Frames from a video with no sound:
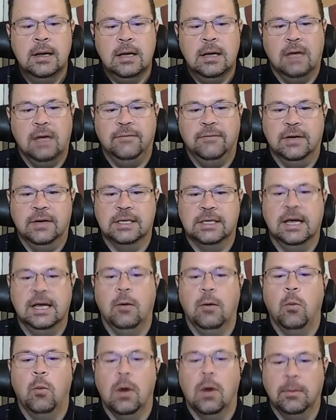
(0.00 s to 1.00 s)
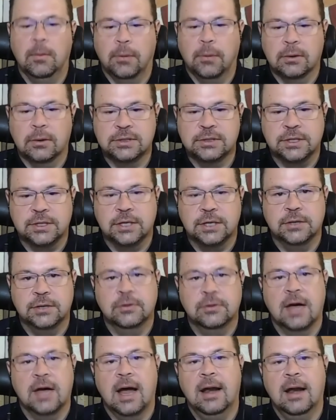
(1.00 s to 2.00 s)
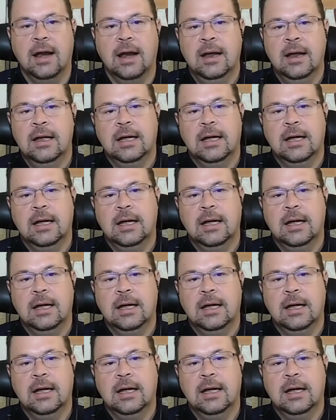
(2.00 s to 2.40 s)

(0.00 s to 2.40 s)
if you get one person to do that,